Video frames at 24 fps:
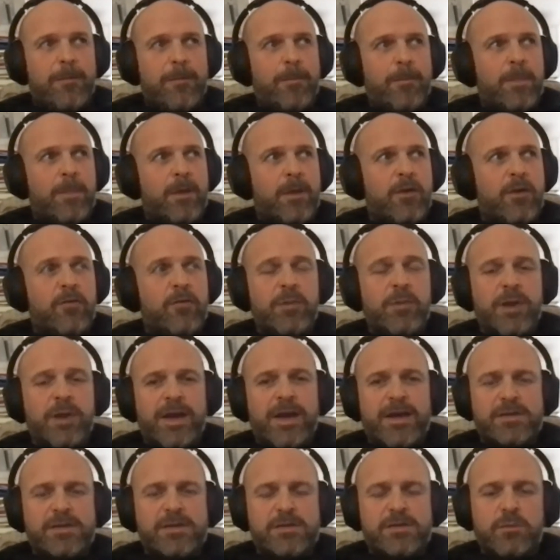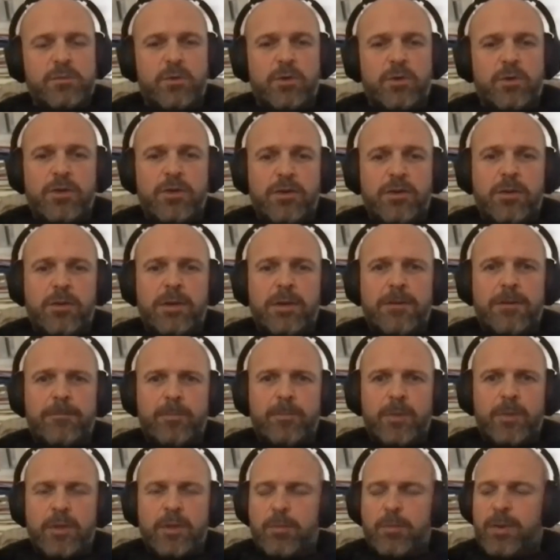the government has to want to do it.
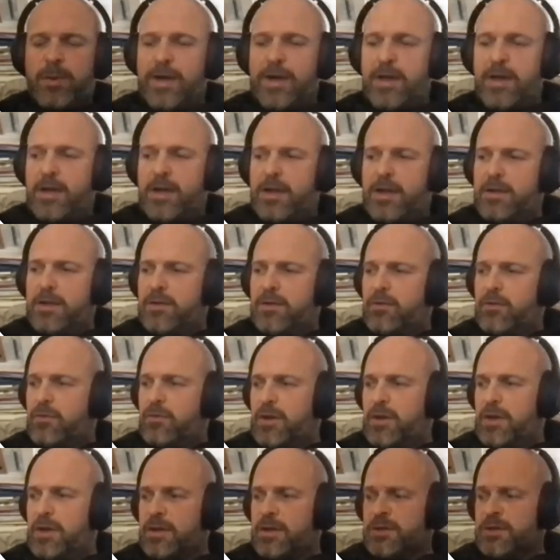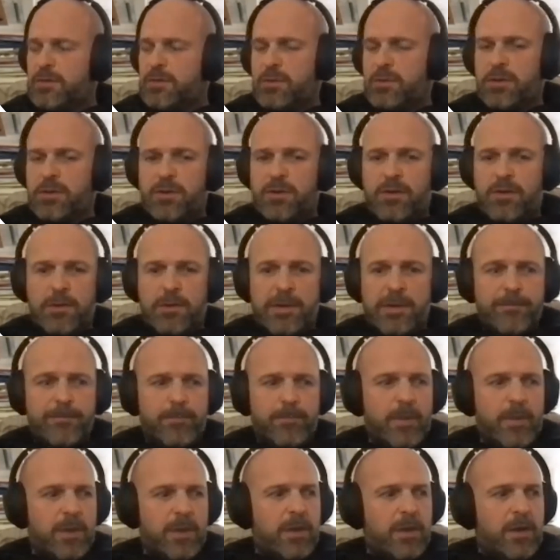The banking industry has to want to do it.
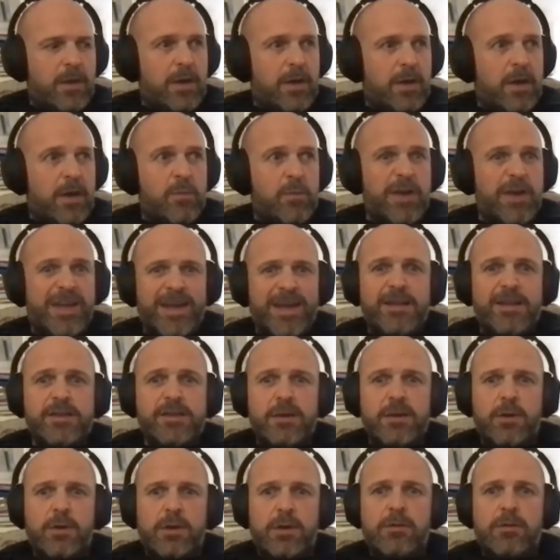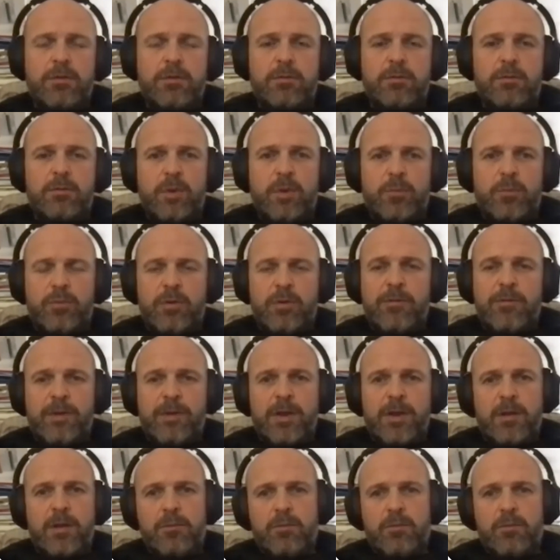And we can do it. We're
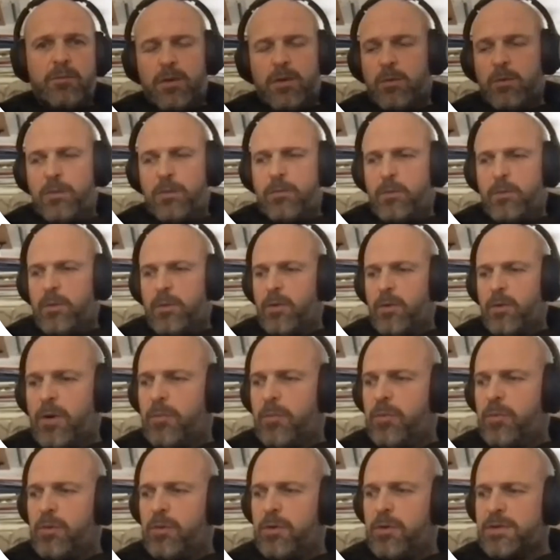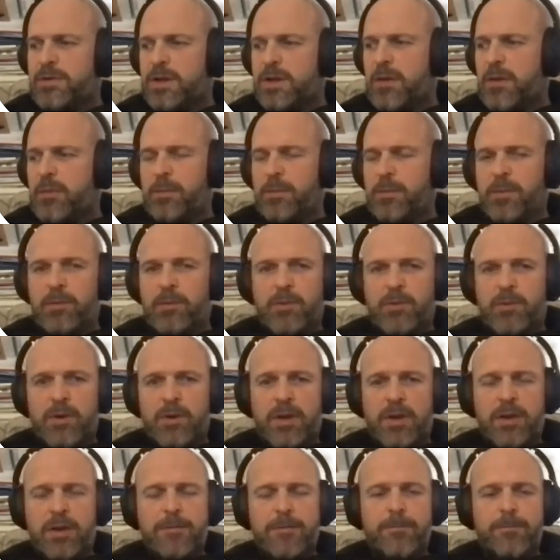proving it. We know we've prototype up and
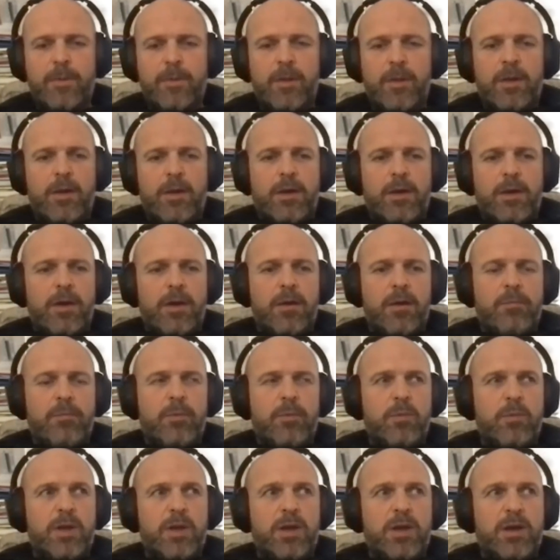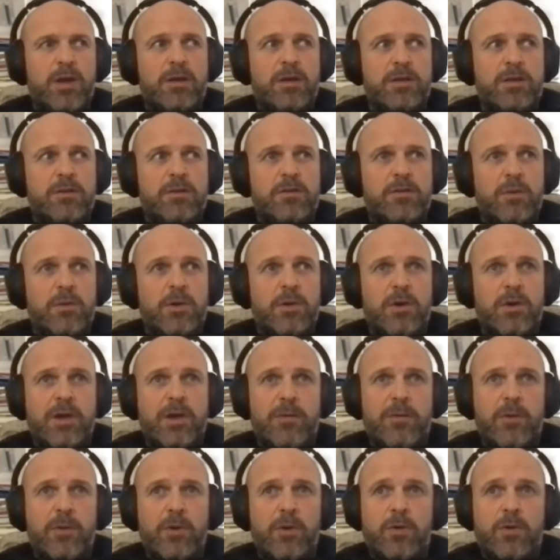running, but we can't do it on
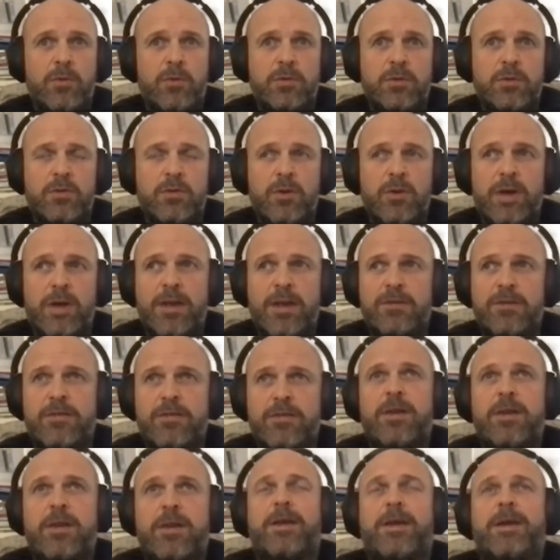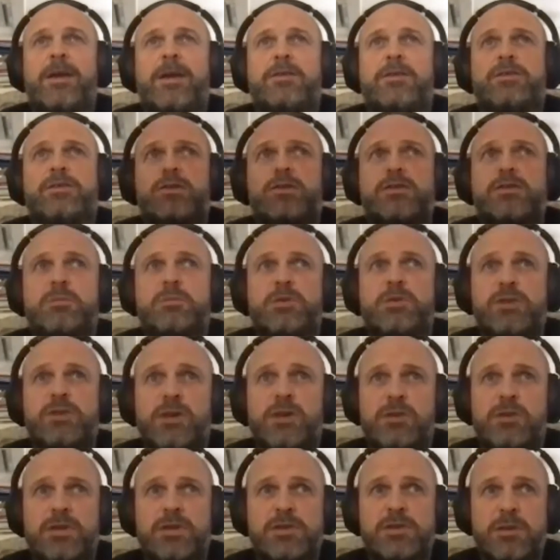our own. So it's not so much a
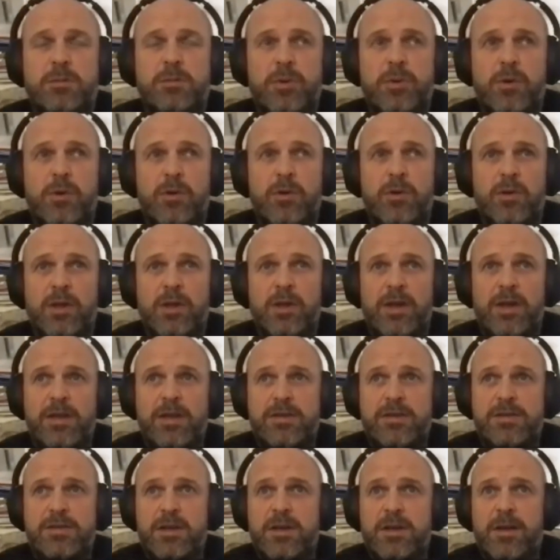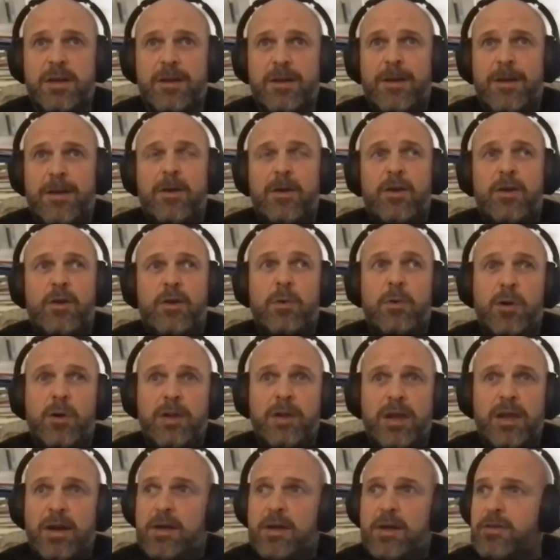crystal ball. It's a, come
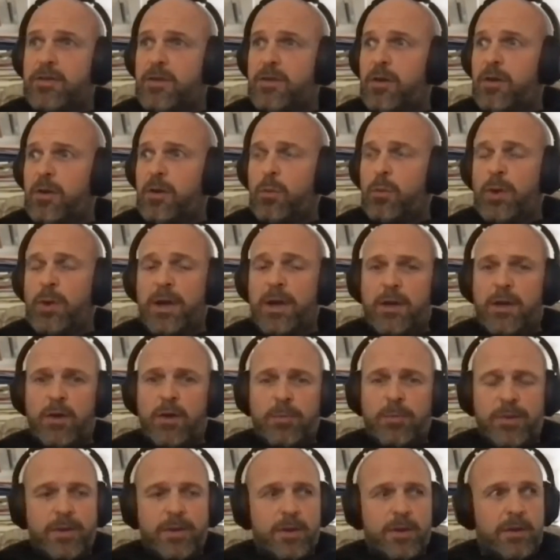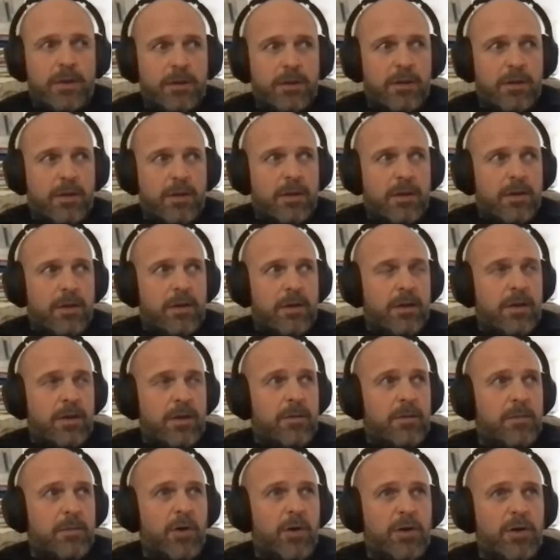on, guys, you got to wake up here.
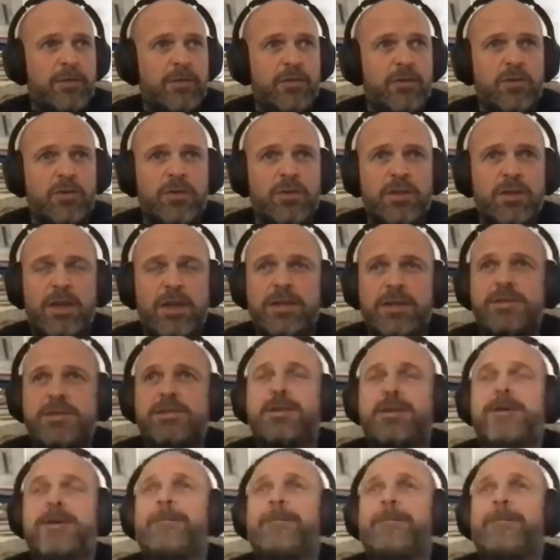All of a sudden, it's,